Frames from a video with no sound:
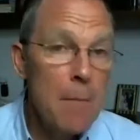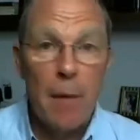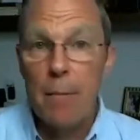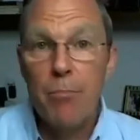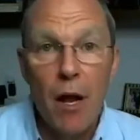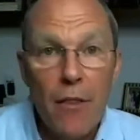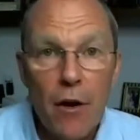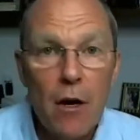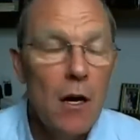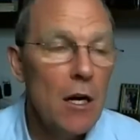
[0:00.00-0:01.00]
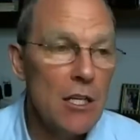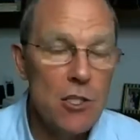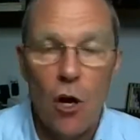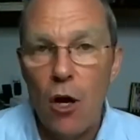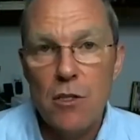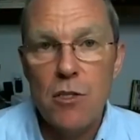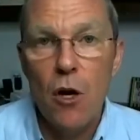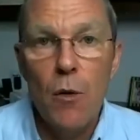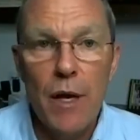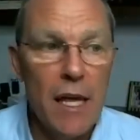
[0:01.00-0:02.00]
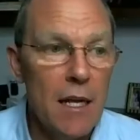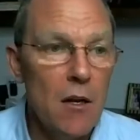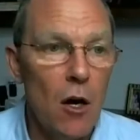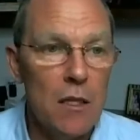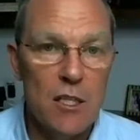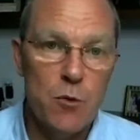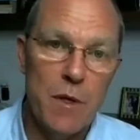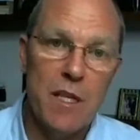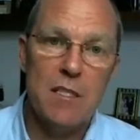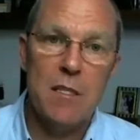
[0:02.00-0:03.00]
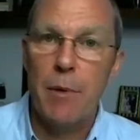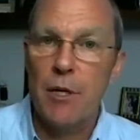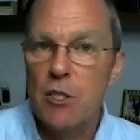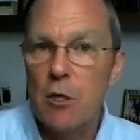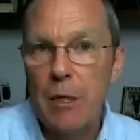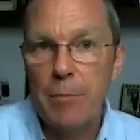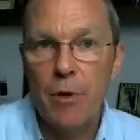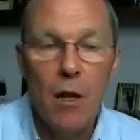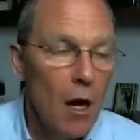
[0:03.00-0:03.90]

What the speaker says: My brother is also in on this with us. A bunch of people